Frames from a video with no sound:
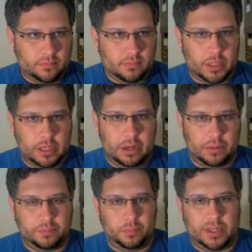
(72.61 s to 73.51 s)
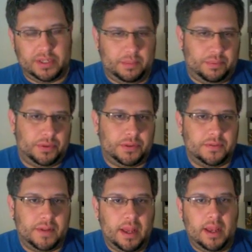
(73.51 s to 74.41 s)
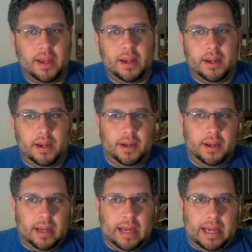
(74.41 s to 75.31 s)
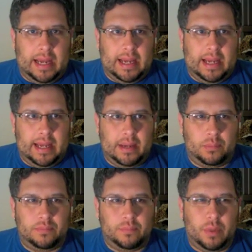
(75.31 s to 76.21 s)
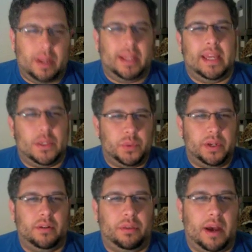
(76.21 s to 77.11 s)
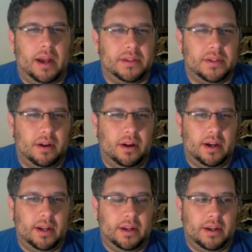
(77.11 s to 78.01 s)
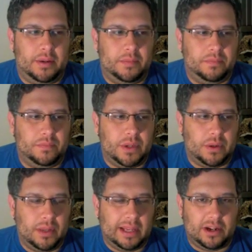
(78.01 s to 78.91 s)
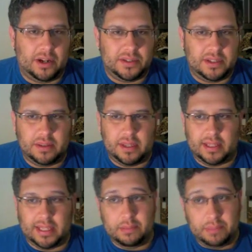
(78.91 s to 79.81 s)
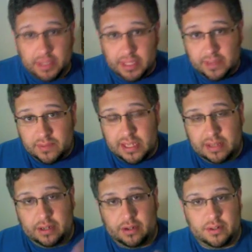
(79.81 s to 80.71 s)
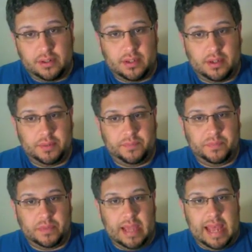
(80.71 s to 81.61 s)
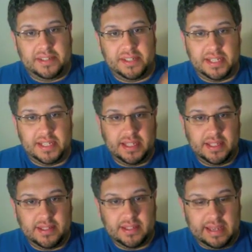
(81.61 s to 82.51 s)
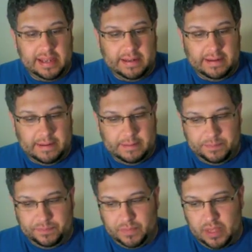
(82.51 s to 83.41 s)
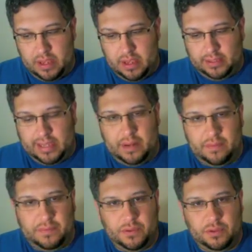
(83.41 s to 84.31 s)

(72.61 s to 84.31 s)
you know, wants to prove, well, he has weird thoughts on the whole, like, haunting thing. Like, he believes that there's entities and kind of